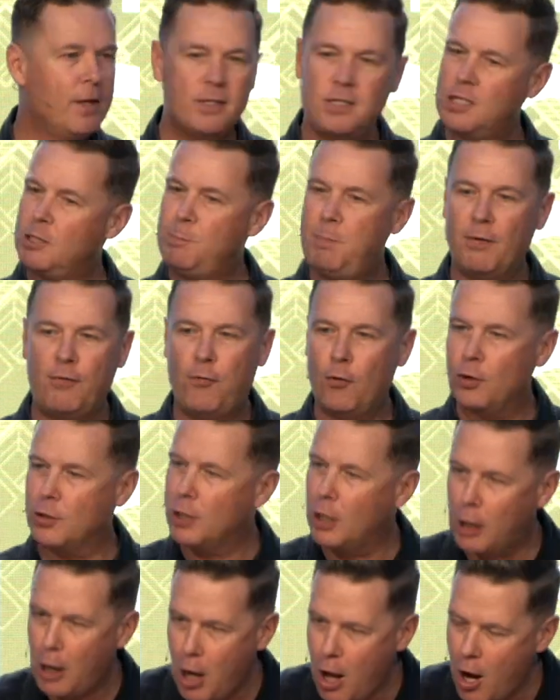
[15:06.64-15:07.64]
This is before
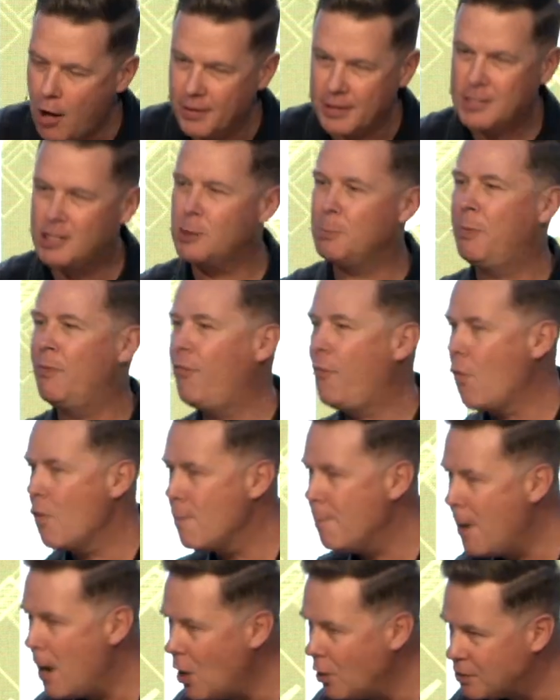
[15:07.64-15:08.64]
the law. This is
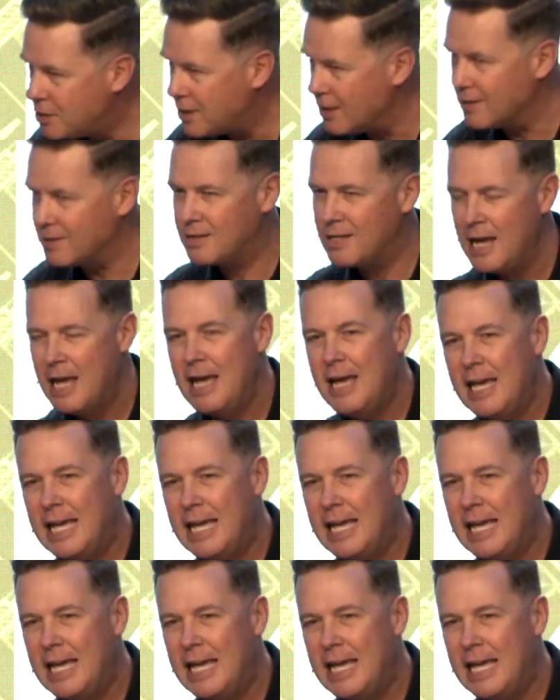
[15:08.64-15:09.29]
before Moses.